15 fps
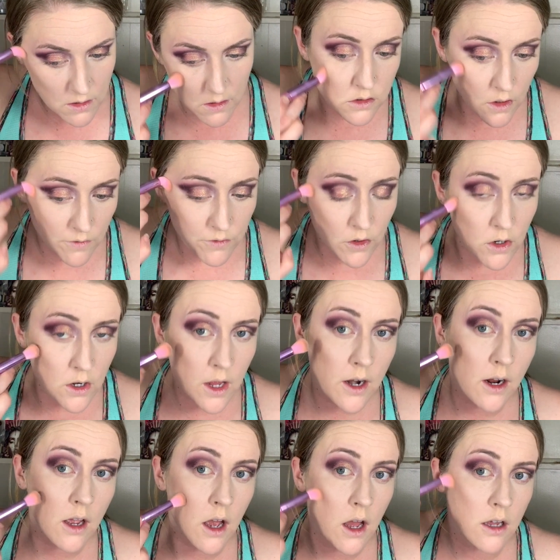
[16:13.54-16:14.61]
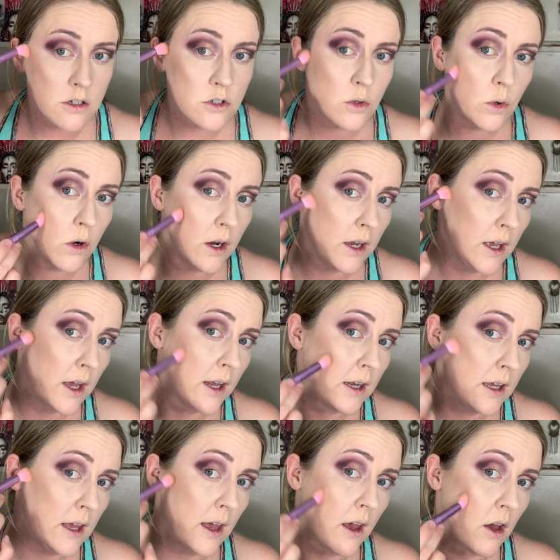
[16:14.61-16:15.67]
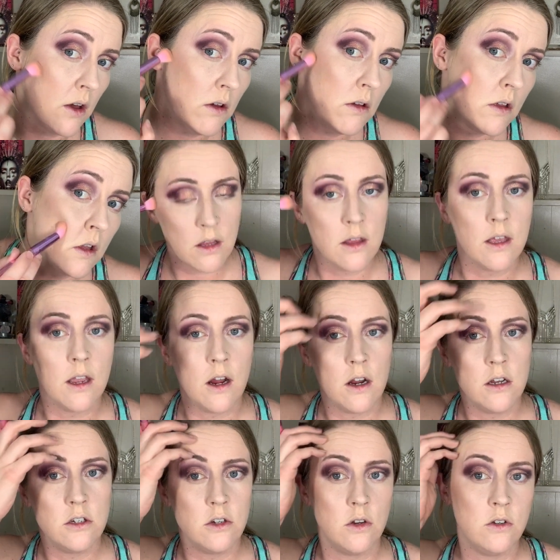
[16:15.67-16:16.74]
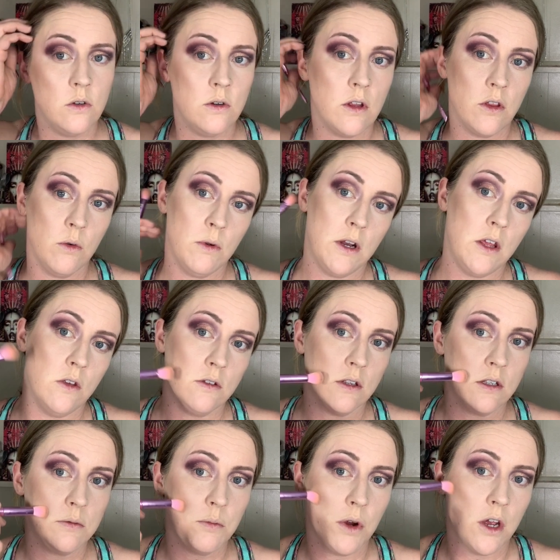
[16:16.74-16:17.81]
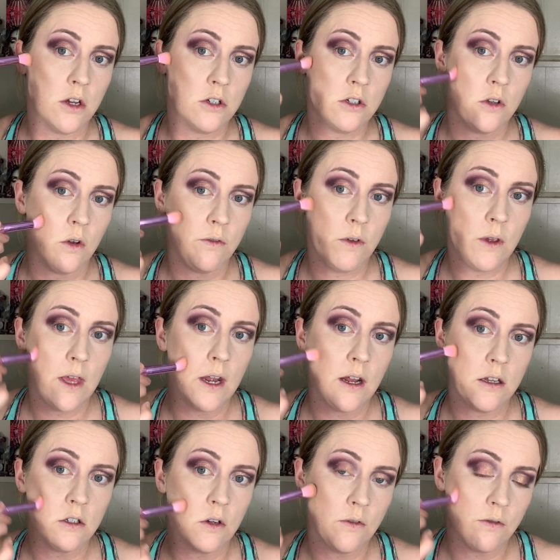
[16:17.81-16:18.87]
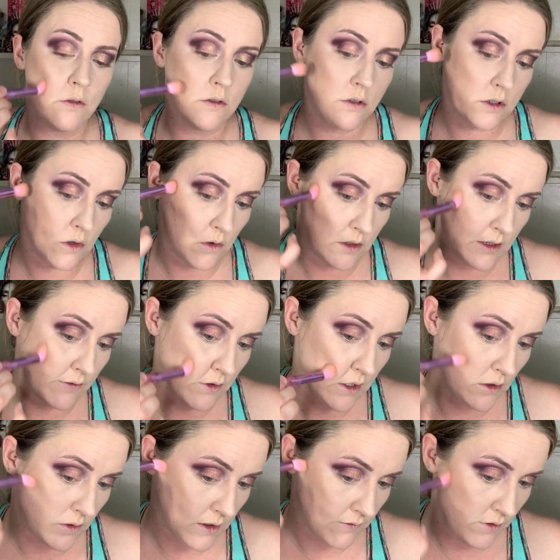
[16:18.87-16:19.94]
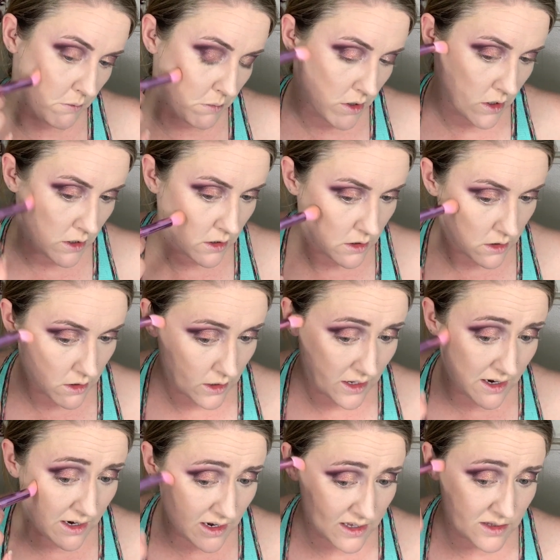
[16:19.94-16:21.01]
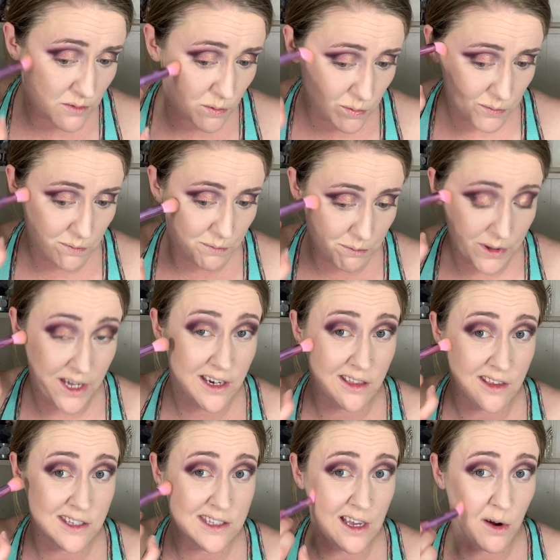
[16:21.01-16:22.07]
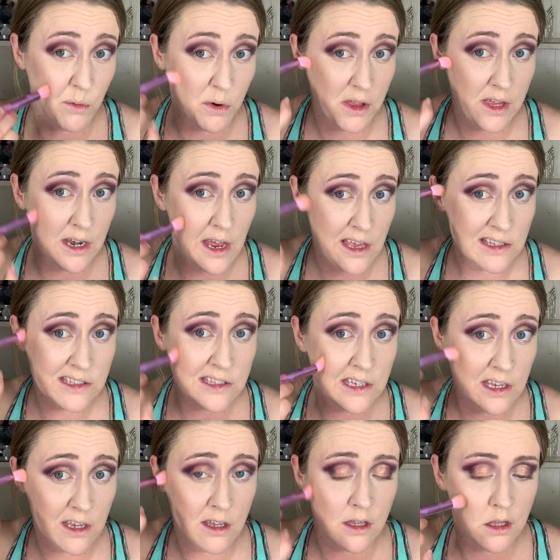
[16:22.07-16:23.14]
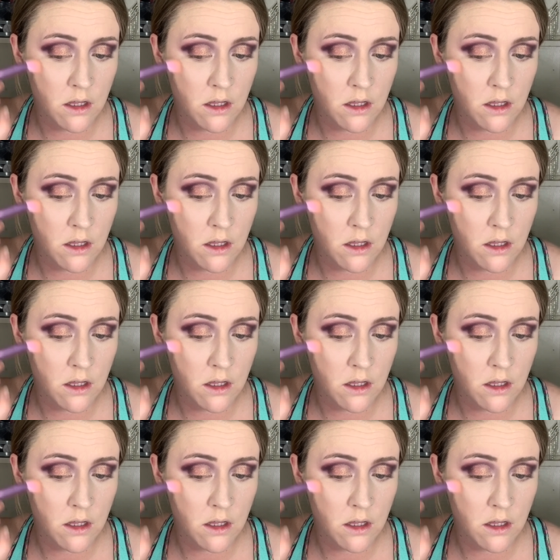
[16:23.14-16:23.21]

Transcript: So if you're not a contouring kind of gal, I think I already showed you another way to use this brush. So if you get it, definitely don't give up on it. And it is blending this out really nicely.